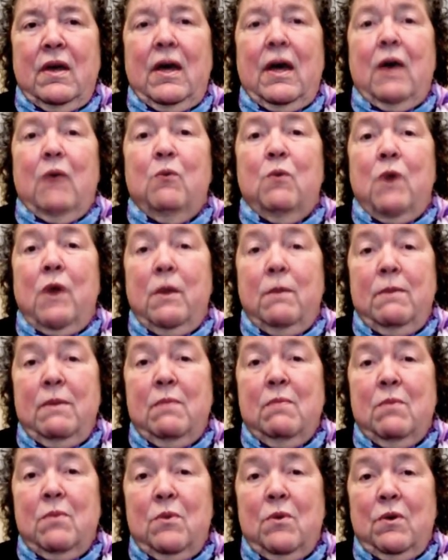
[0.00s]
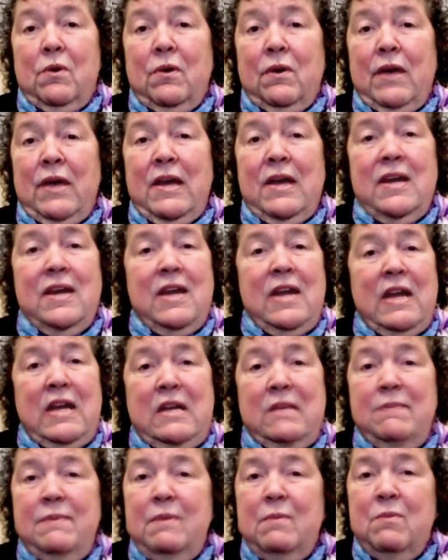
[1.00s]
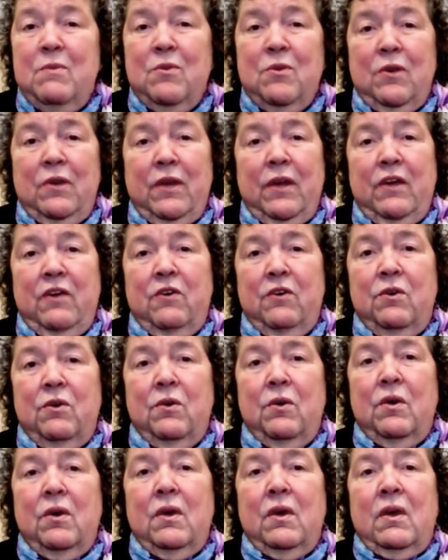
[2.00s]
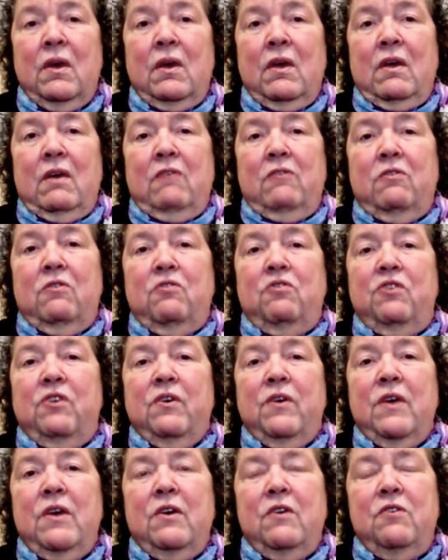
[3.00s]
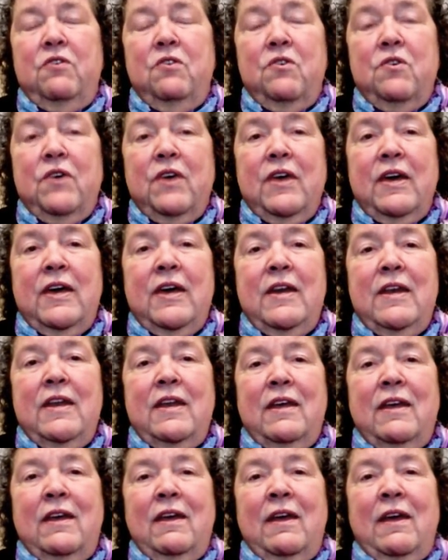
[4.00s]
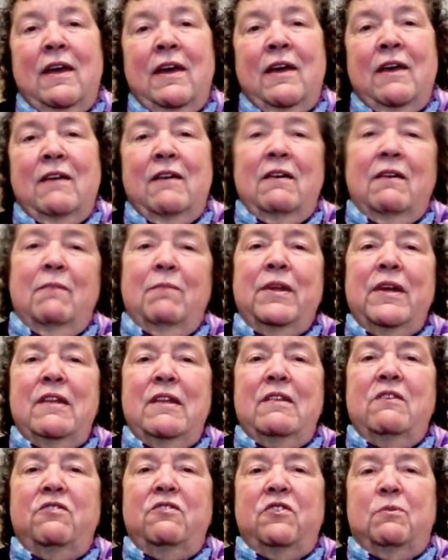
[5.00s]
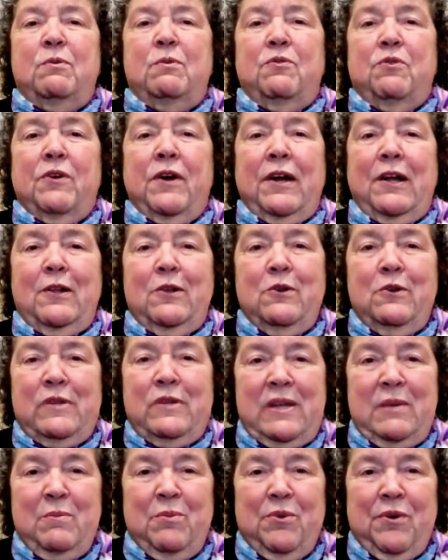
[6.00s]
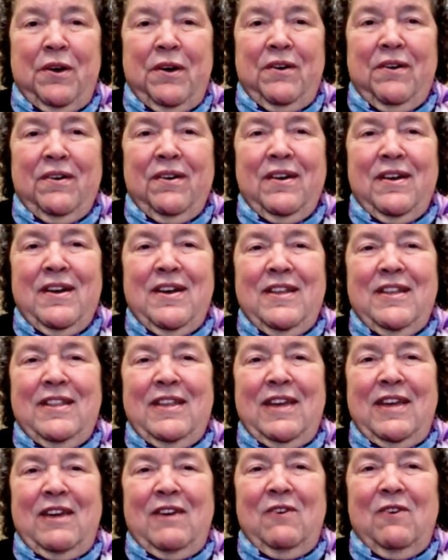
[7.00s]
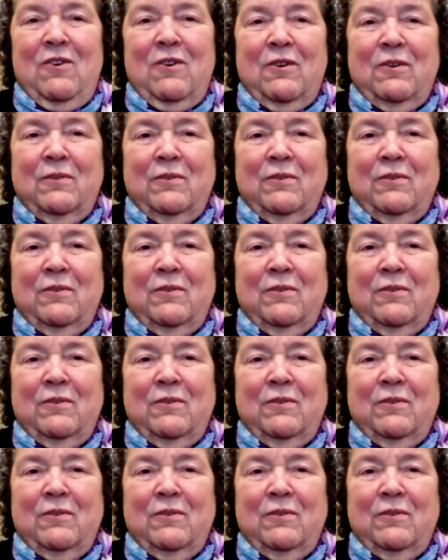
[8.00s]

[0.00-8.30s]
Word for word: I want to be more. I need to be more like you. So, Jerry, could you go ahead and play this just before I close in prayer? Thank you.